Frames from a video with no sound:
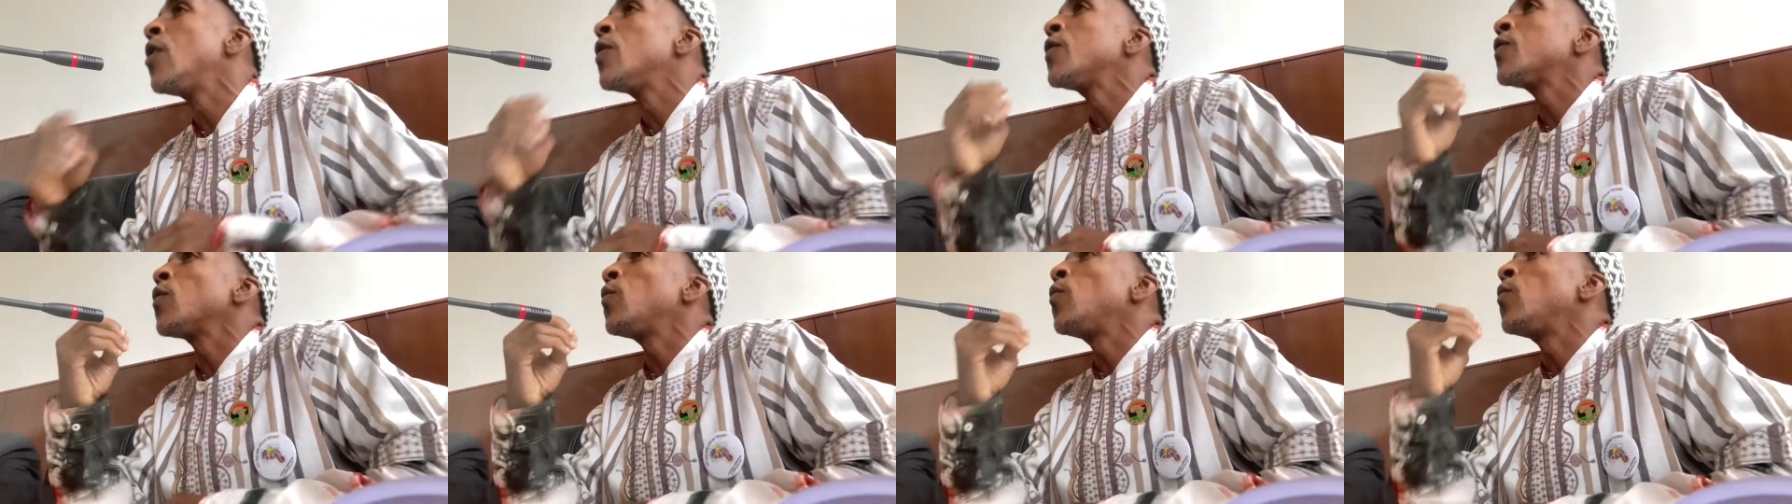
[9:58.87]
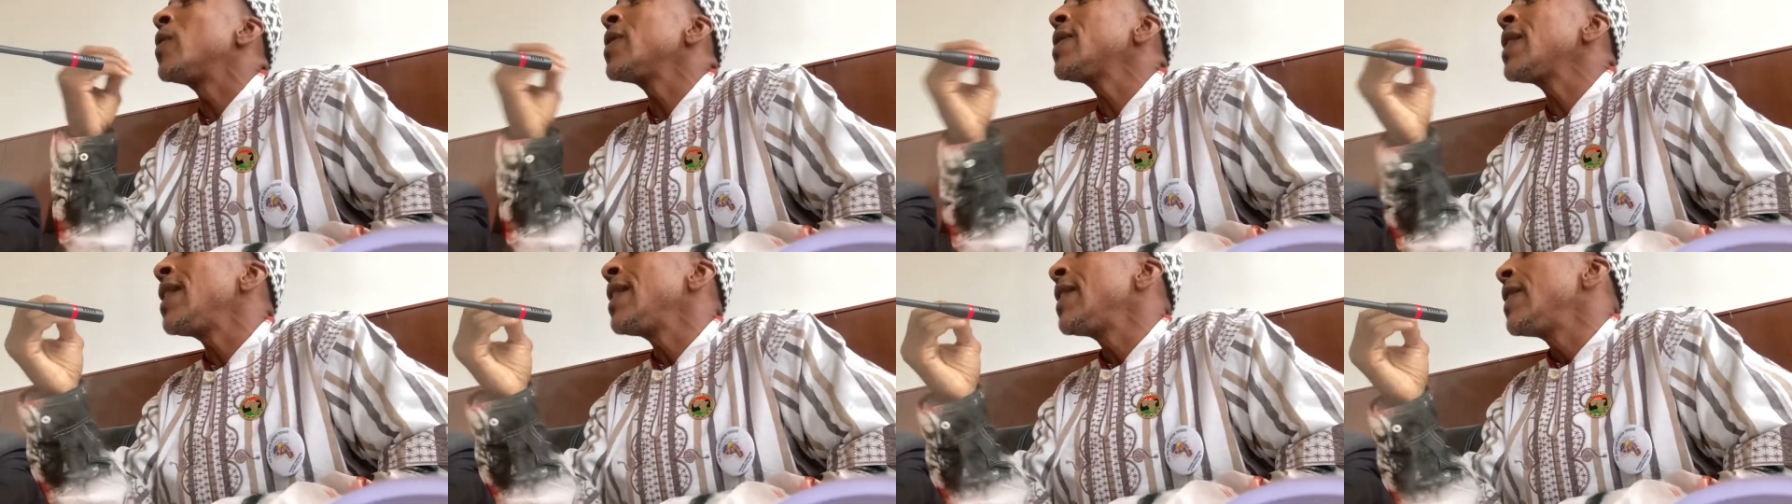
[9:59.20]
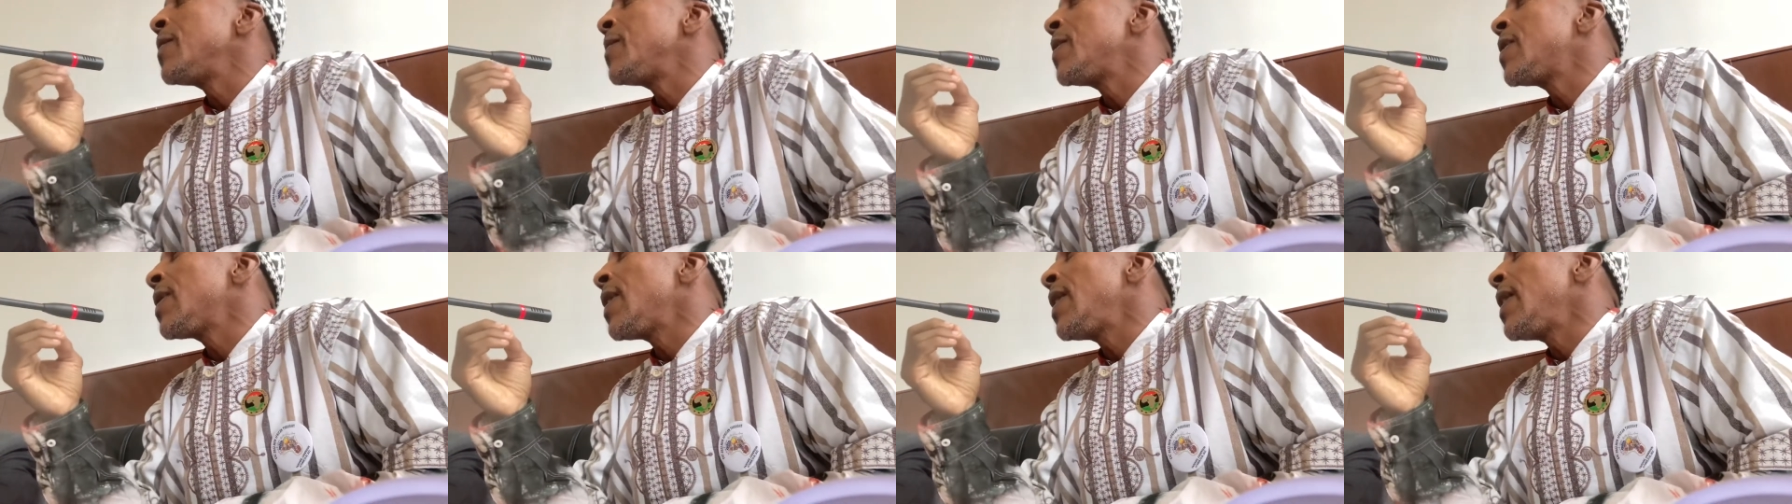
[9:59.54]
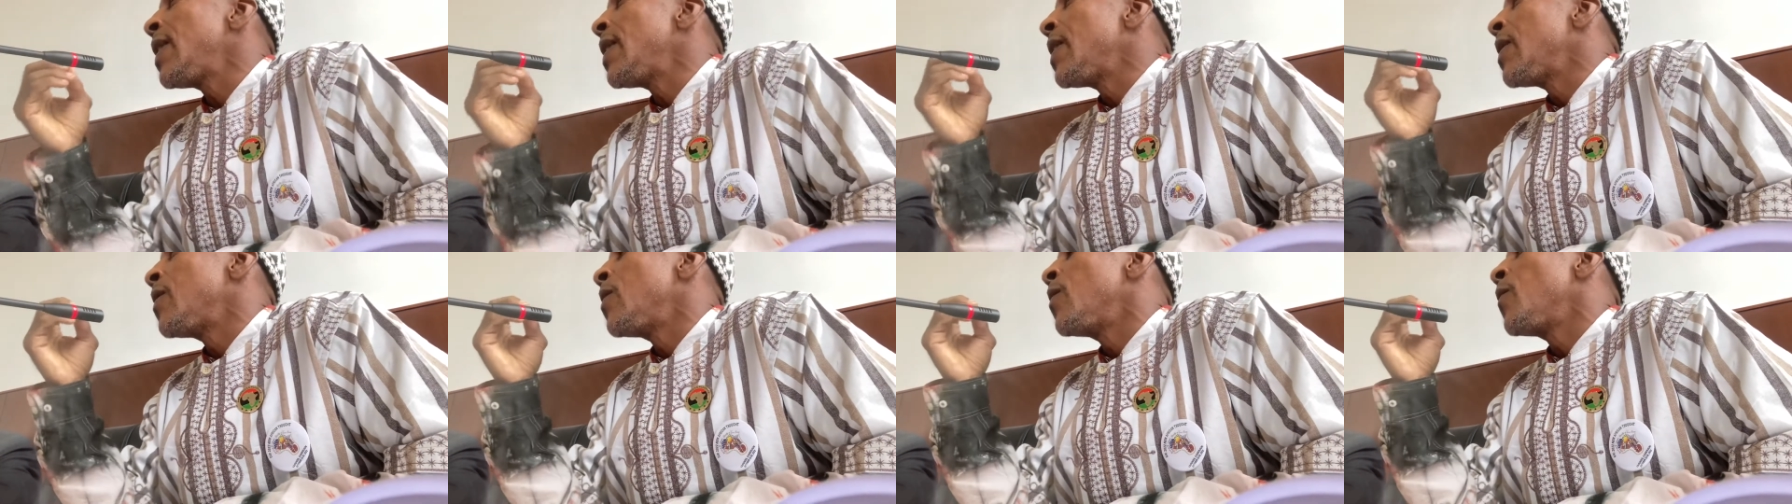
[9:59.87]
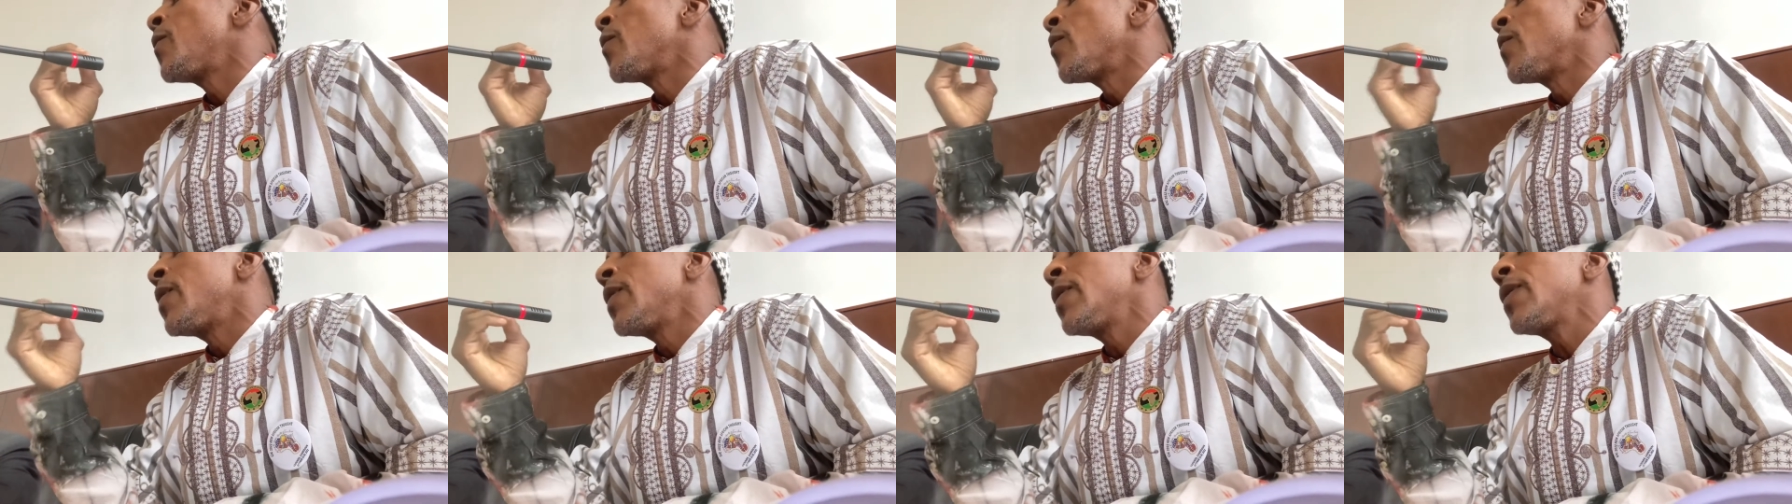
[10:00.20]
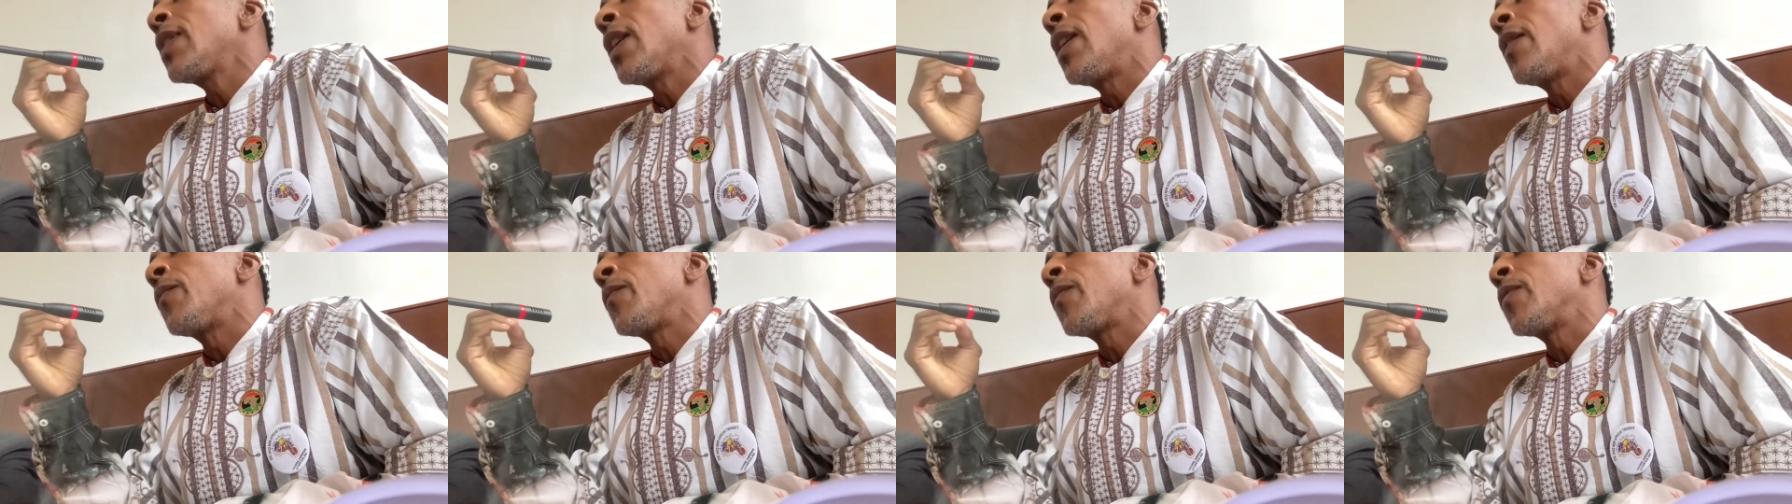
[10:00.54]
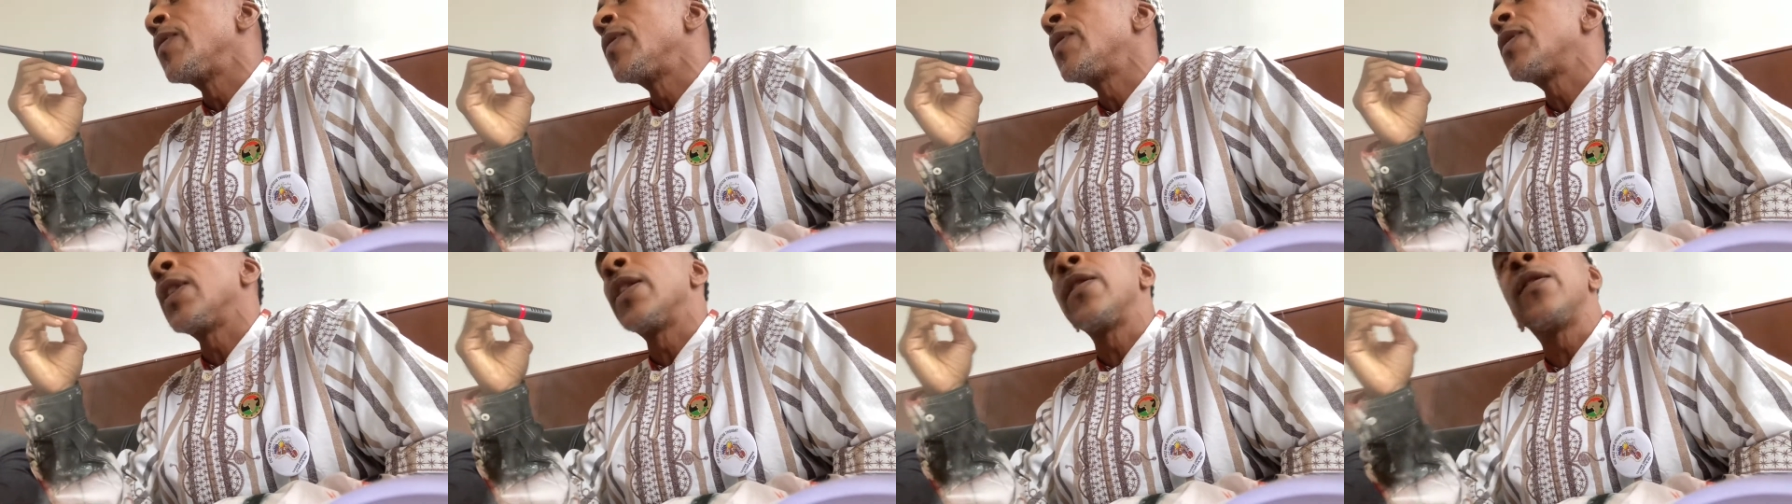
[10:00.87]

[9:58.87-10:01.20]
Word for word: So what I am saying for this conference